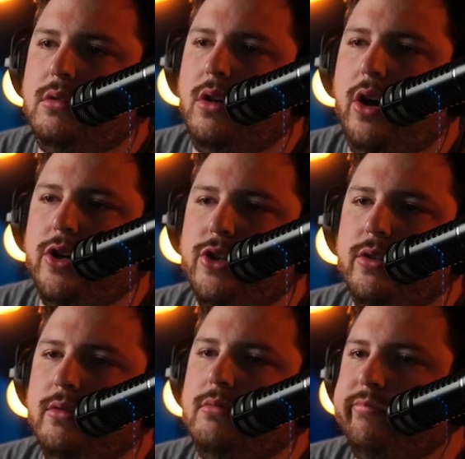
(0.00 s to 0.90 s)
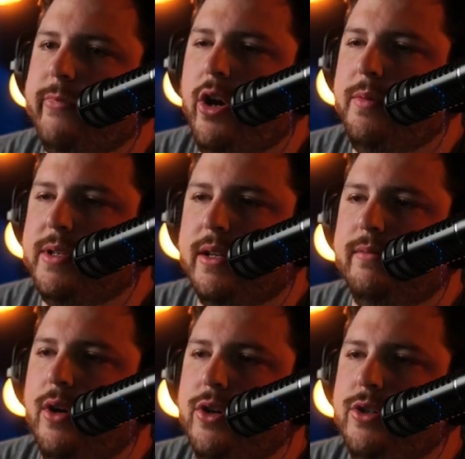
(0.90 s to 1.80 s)
Archer. 100%
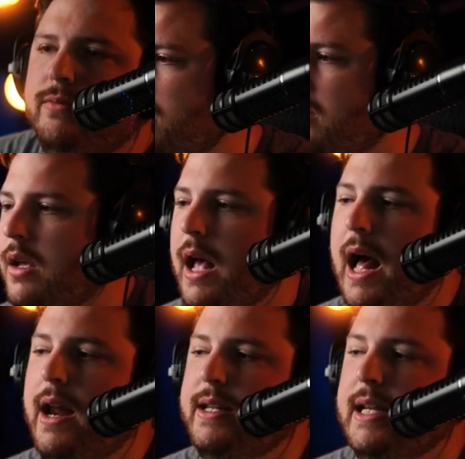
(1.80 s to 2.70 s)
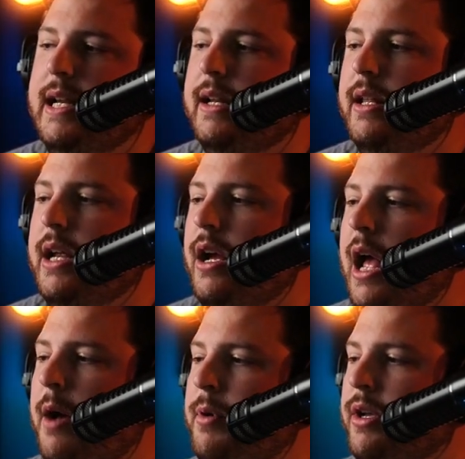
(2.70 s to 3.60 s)
Archer. How is the healing
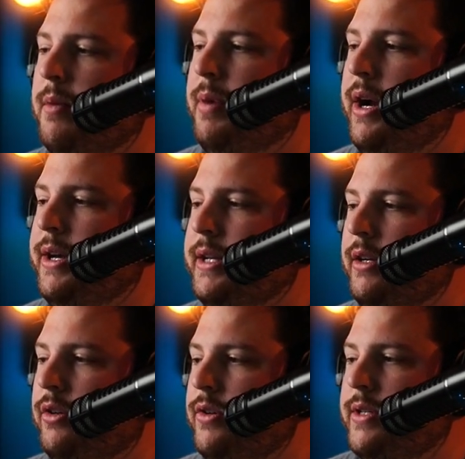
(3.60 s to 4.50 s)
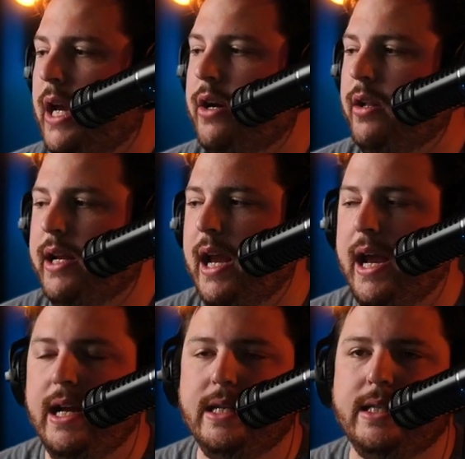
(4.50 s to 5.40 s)
output compared to a Crusader? Like
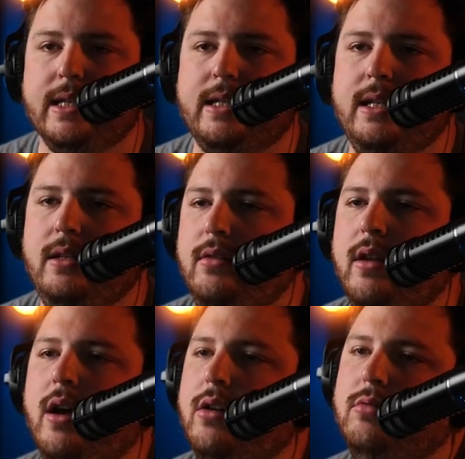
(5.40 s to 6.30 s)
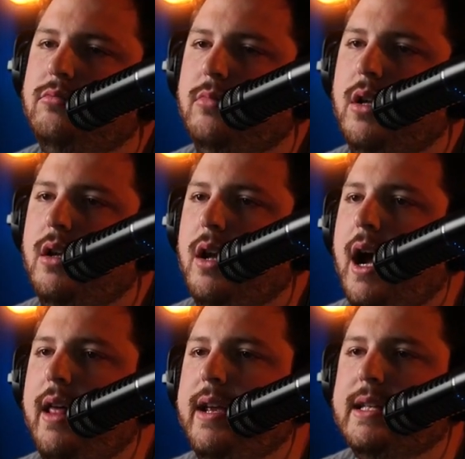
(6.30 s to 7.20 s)
80-60? No.
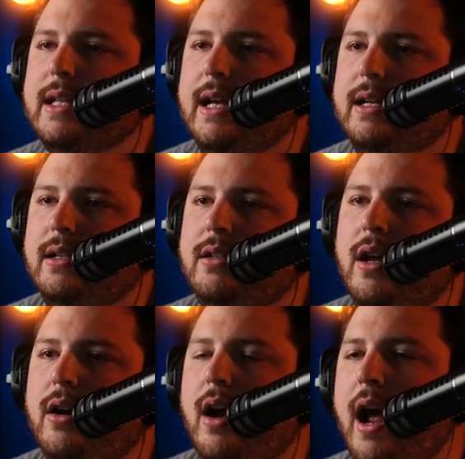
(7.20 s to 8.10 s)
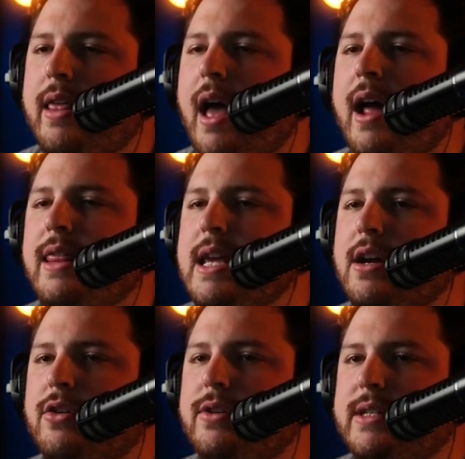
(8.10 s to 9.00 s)
I think it's like, no. I think a
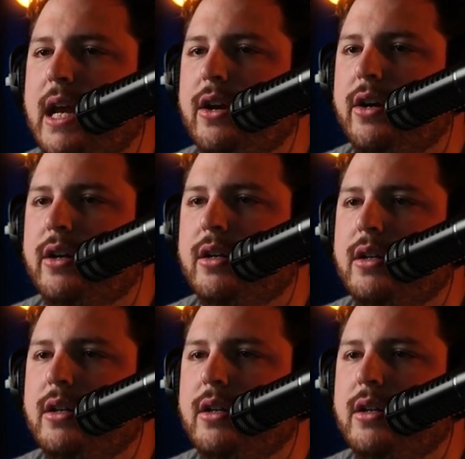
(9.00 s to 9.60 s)
Crusader